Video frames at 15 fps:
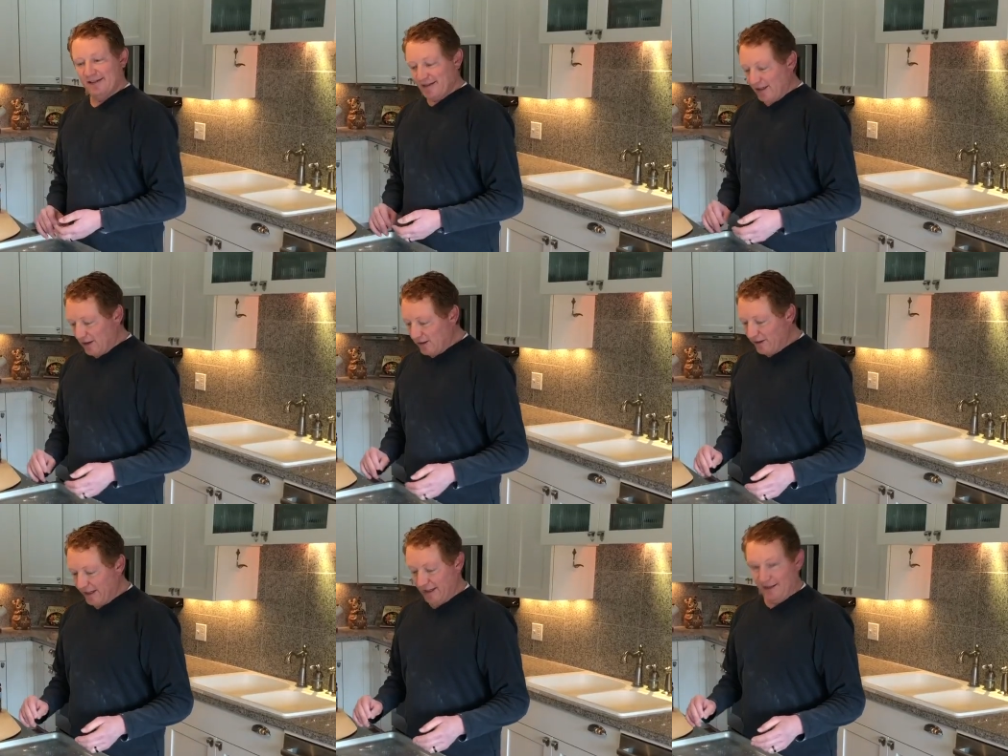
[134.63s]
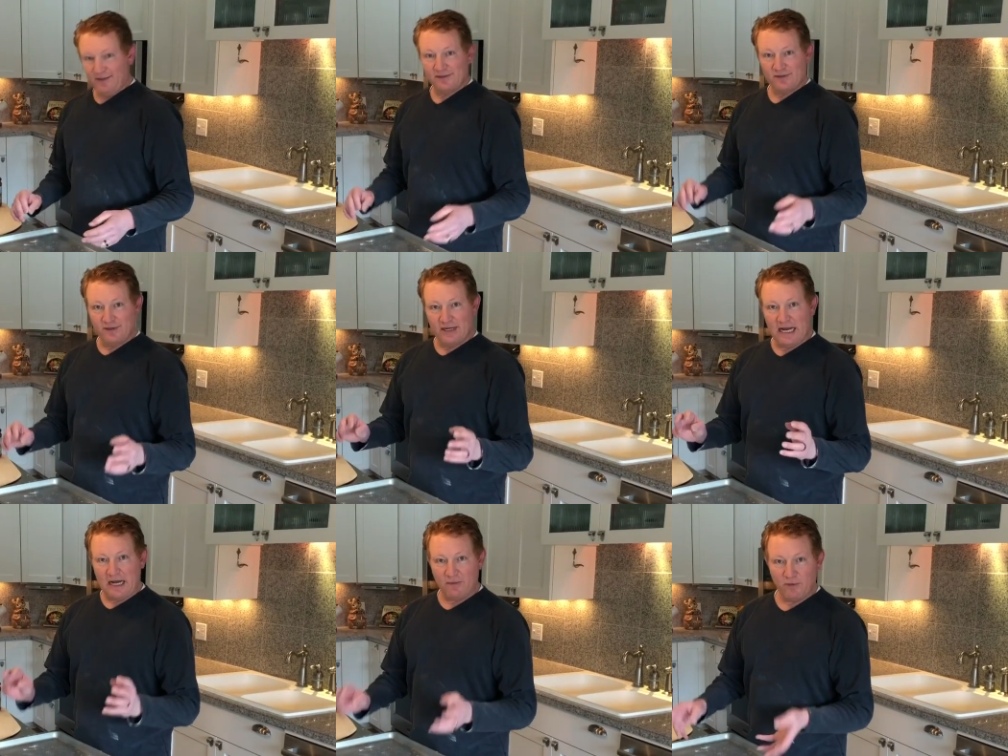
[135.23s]
All right, so
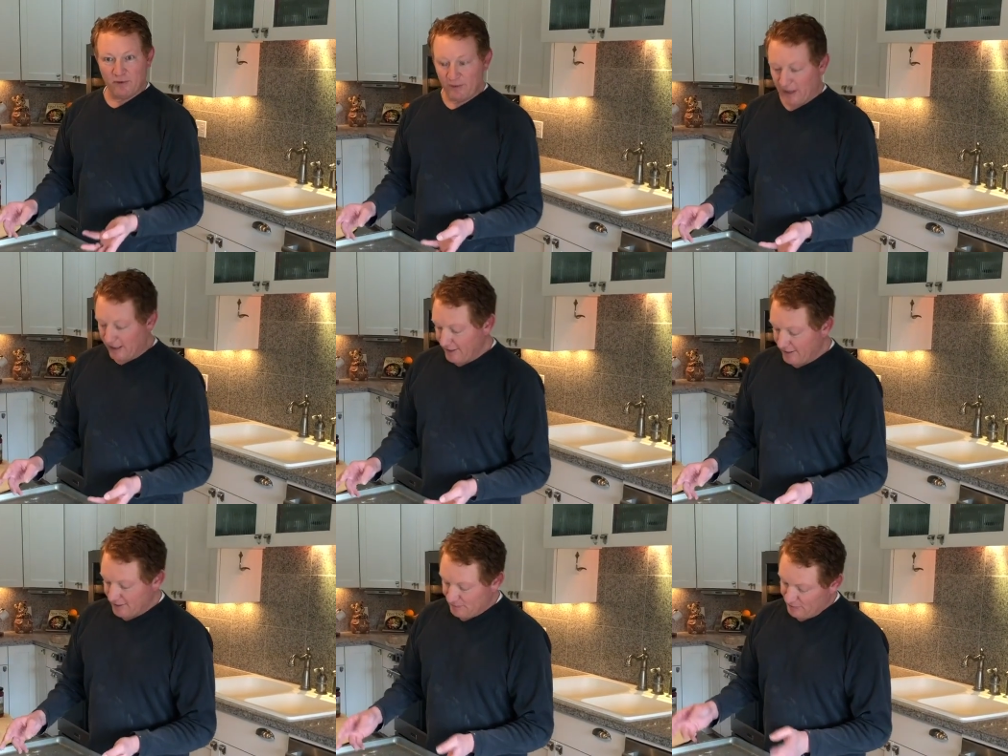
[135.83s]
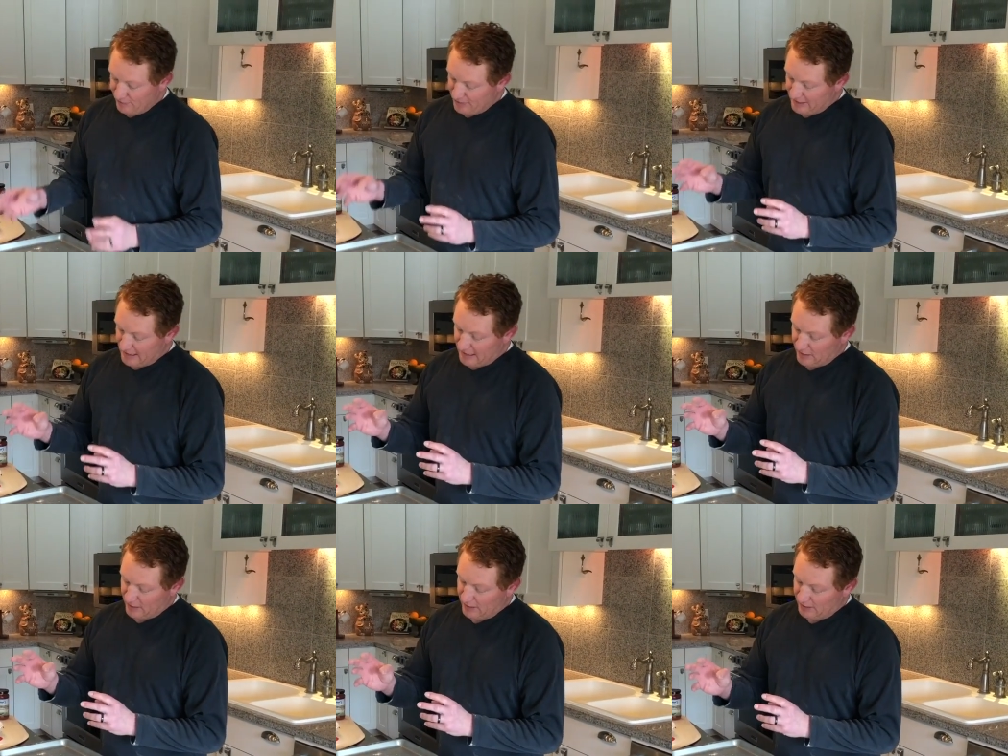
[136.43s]
now we're ready to put
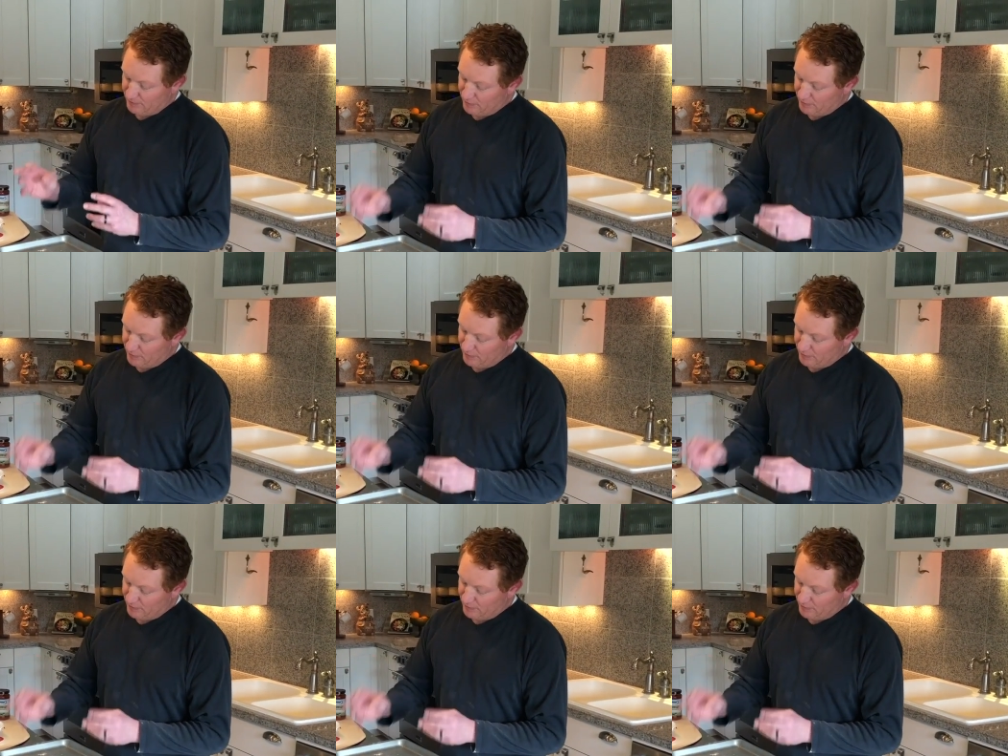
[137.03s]
our